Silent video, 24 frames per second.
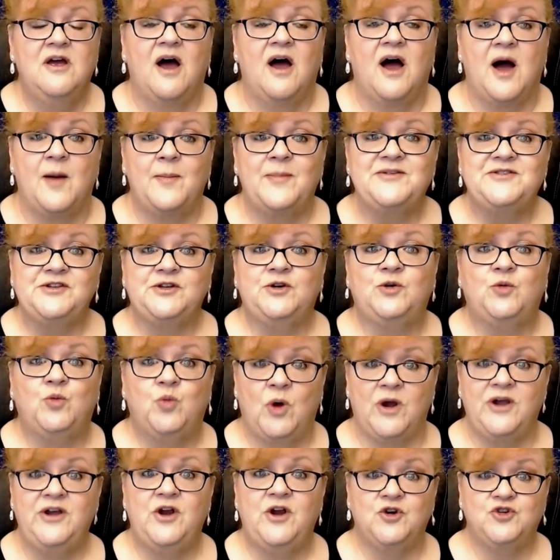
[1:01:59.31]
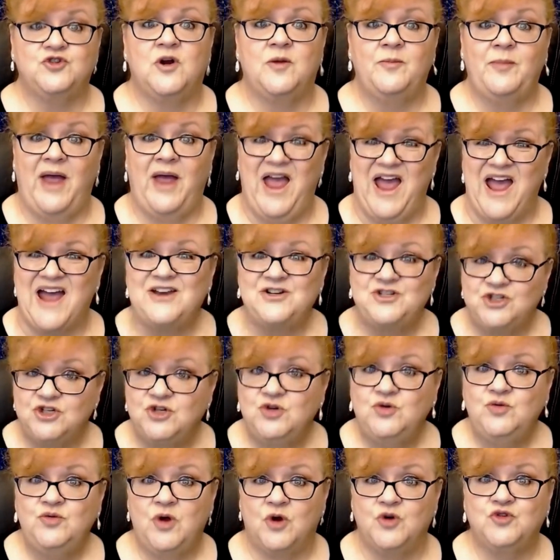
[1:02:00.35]
opposite a 1-no trump and
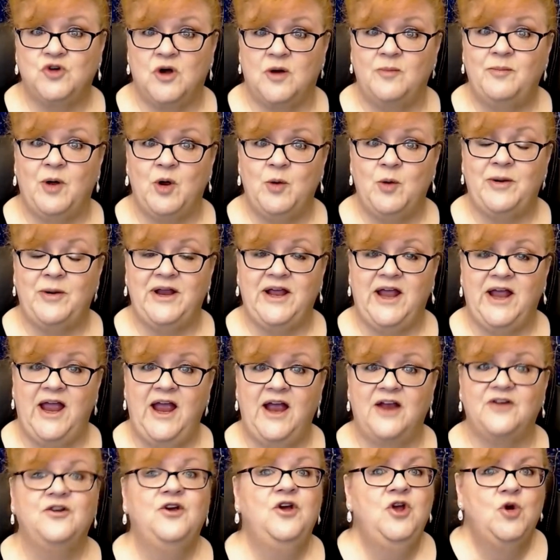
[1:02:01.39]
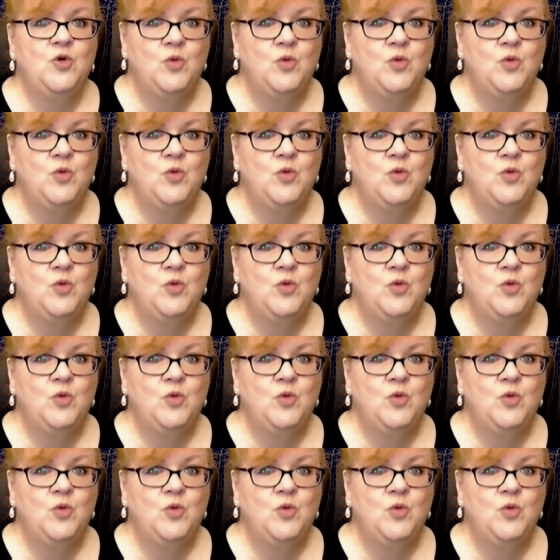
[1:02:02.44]
2-no trump opening hand.